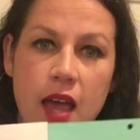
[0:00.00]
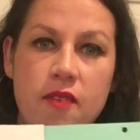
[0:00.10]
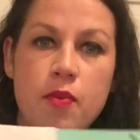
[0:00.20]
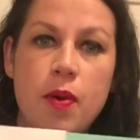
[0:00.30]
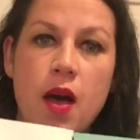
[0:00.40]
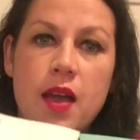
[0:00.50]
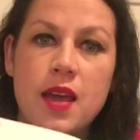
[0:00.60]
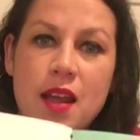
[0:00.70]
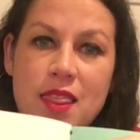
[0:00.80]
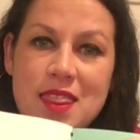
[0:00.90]
to have a
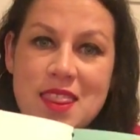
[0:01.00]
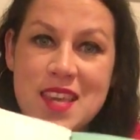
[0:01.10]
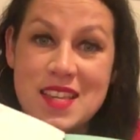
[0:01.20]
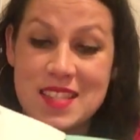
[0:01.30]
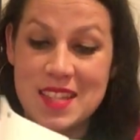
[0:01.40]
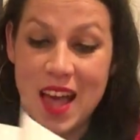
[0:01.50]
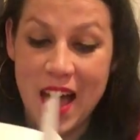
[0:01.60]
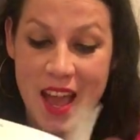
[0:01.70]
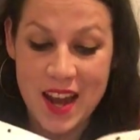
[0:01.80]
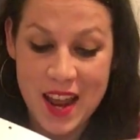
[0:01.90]
pocket on this
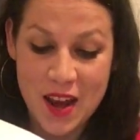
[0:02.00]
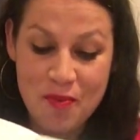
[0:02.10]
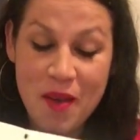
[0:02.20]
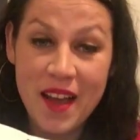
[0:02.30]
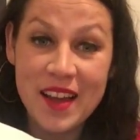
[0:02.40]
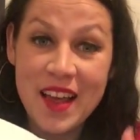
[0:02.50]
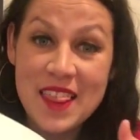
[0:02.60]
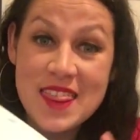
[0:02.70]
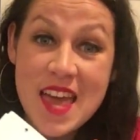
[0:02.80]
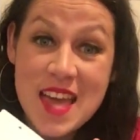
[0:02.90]
side and a pocket on
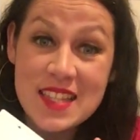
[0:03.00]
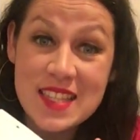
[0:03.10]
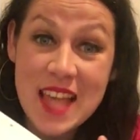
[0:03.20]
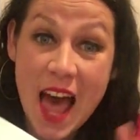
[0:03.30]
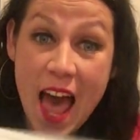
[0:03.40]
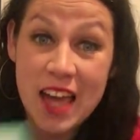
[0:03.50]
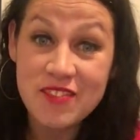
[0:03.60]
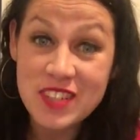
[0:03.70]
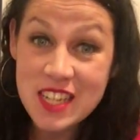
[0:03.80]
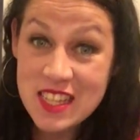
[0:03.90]
this side,
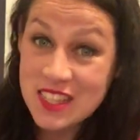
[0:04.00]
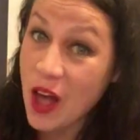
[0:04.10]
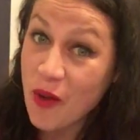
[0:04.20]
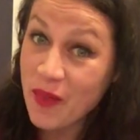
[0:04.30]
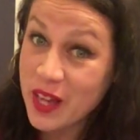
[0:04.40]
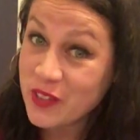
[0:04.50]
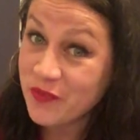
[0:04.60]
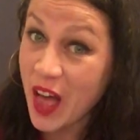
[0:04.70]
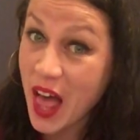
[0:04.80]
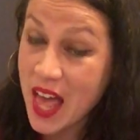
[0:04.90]
which is so much
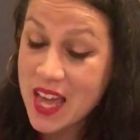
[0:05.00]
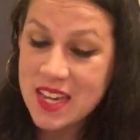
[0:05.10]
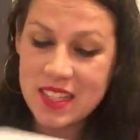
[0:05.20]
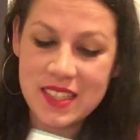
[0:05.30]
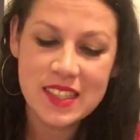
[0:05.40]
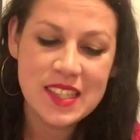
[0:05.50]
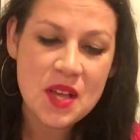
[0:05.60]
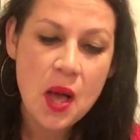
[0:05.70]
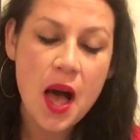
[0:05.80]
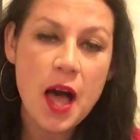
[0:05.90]
fun.
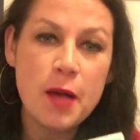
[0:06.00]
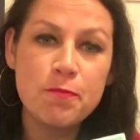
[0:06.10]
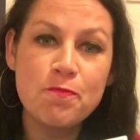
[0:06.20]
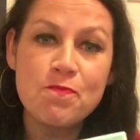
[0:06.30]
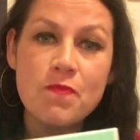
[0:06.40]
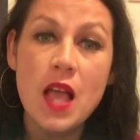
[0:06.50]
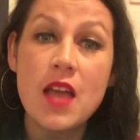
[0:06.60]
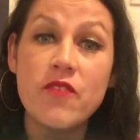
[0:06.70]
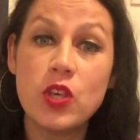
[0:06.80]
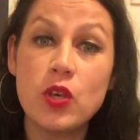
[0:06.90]

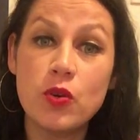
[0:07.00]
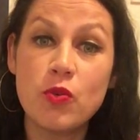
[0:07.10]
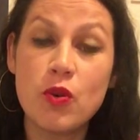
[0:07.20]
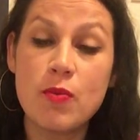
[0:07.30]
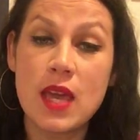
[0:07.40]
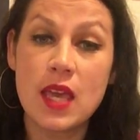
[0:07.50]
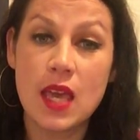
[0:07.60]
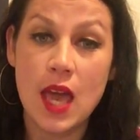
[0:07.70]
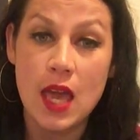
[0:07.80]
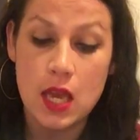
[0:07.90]
If you were making
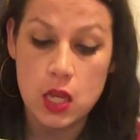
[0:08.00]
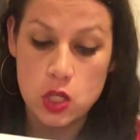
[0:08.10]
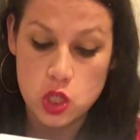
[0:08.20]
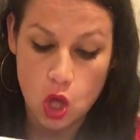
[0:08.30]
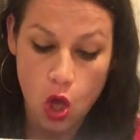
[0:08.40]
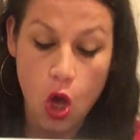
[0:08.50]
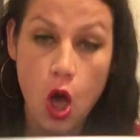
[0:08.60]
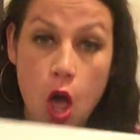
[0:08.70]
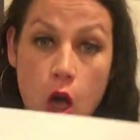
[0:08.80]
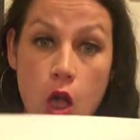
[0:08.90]
a
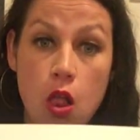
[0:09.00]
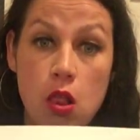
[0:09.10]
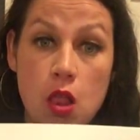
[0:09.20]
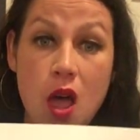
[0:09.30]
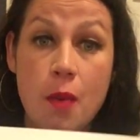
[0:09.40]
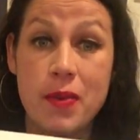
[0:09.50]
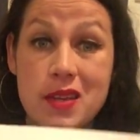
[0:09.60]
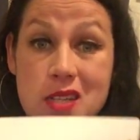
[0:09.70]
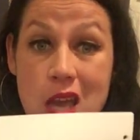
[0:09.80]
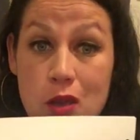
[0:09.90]
tall up
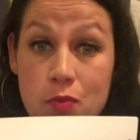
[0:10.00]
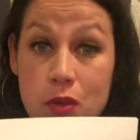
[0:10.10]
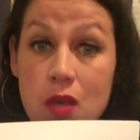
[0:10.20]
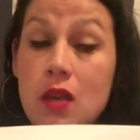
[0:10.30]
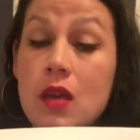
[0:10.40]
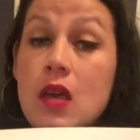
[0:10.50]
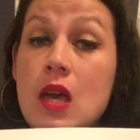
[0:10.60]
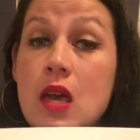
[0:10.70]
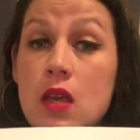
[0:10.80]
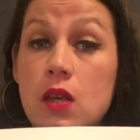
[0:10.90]
and down book,
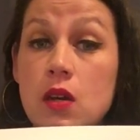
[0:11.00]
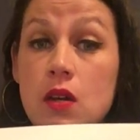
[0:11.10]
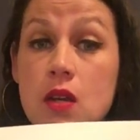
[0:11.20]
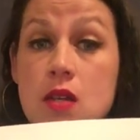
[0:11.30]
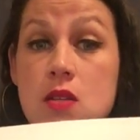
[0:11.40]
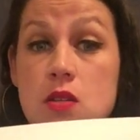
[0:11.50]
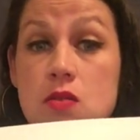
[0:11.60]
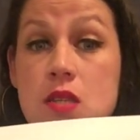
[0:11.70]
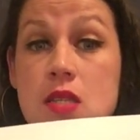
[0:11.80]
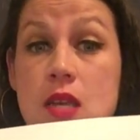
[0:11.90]
you're going to do
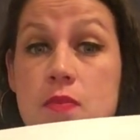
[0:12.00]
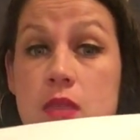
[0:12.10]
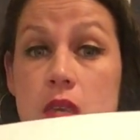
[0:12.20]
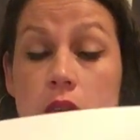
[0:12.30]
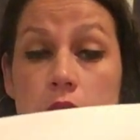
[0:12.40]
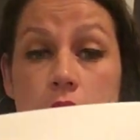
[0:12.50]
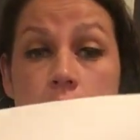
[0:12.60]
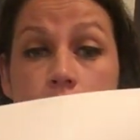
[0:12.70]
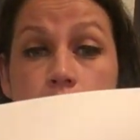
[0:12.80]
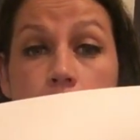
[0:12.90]
the same thing. You're going to
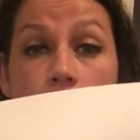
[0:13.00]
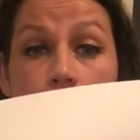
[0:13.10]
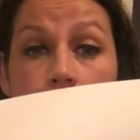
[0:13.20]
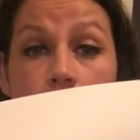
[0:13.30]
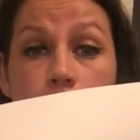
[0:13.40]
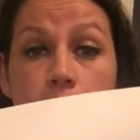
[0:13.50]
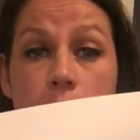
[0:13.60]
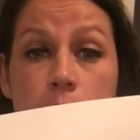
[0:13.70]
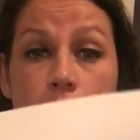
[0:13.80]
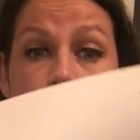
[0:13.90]
just pocket your
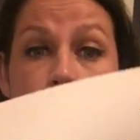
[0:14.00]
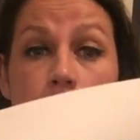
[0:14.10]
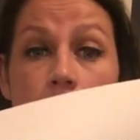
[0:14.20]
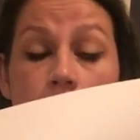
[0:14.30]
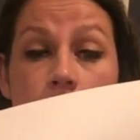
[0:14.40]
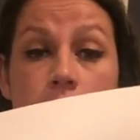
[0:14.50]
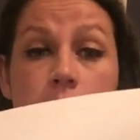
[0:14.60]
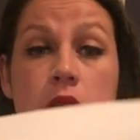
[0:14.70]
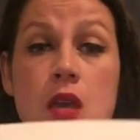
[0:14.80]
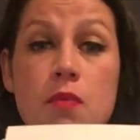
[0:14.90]
paper on the
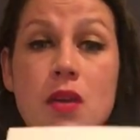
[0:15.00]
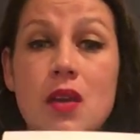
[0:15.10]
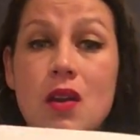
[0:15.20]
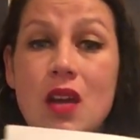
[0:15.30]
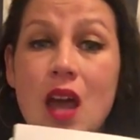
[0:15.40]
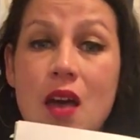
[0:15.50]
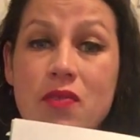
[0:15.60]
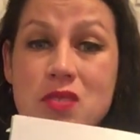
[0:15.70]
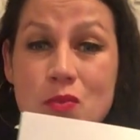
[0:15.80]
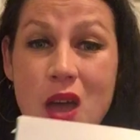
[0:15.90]
bottom, but you're going to have
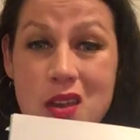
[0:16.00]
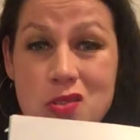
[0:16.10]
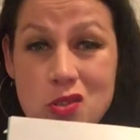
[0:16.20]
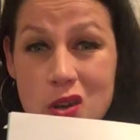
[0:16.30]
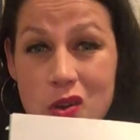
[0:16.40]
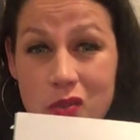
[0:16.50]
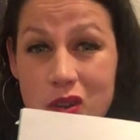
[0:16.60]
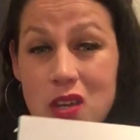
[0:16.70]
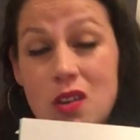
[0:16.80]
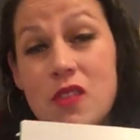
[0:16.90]
some extra over
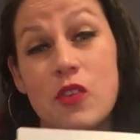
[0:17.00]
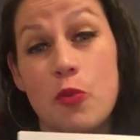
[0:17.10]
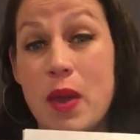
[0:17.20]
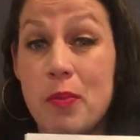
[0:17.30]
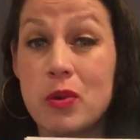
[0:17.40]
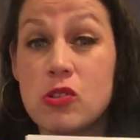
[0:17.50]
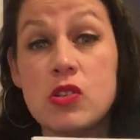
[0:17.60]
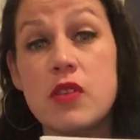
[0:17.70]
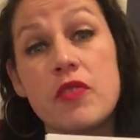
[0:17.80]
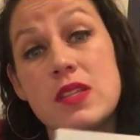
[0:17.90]
here if your papers are
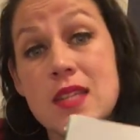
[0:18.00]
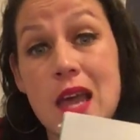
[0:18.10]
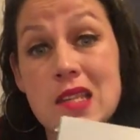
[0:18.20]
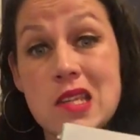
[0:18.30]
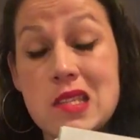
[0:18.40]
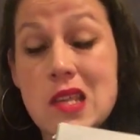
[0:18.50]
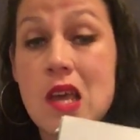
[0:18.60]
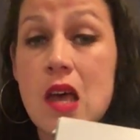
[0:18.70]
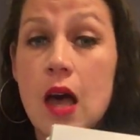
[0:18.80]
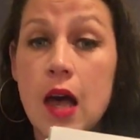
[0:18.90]
different sizes.
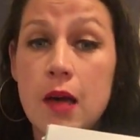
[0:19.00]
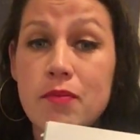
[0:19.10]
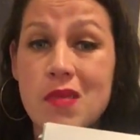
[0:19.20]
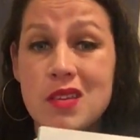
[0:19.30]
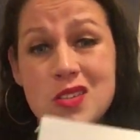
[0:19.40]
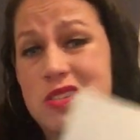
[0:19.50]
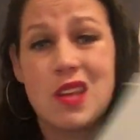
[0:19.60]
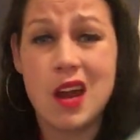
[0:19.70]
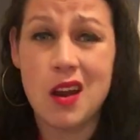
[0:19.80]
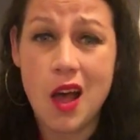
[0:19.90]
Just
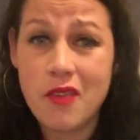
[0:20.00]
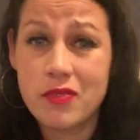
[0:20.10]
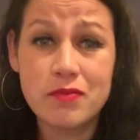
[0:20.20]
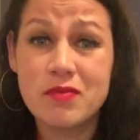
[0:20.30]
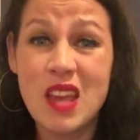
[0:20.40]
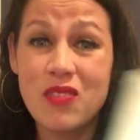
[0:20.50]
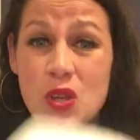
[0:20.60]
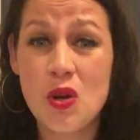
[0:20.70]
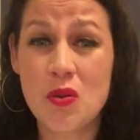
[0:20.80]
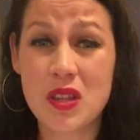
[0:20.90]
cut it off if you
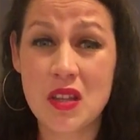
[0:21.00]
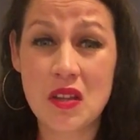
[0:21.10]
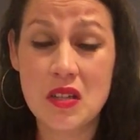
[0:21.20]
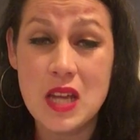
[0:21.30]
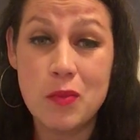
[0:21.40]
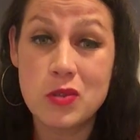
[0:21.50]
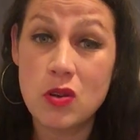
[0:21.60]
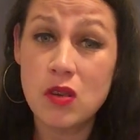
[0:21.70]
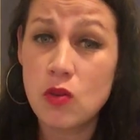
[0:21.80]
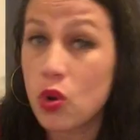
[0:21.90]
don't want the little tab
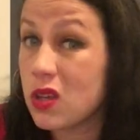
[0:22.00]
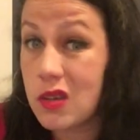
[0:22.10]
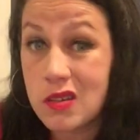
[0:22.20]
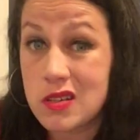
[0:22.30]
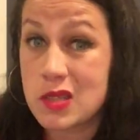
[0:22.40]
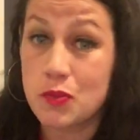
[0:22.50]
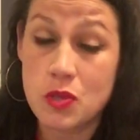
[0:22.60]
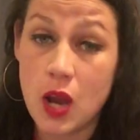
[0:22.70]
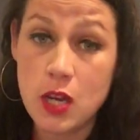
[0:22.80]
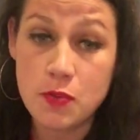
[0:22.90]
showing, or you can use some
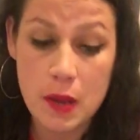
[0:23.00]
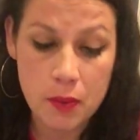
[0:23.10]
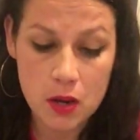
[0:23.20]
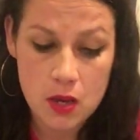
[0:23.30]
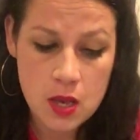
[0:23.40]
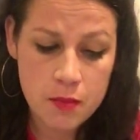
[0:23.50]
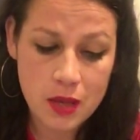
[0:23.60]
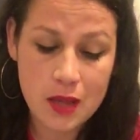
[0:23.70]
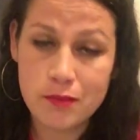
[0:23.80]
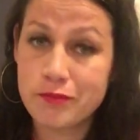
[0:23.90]
scratch paper, but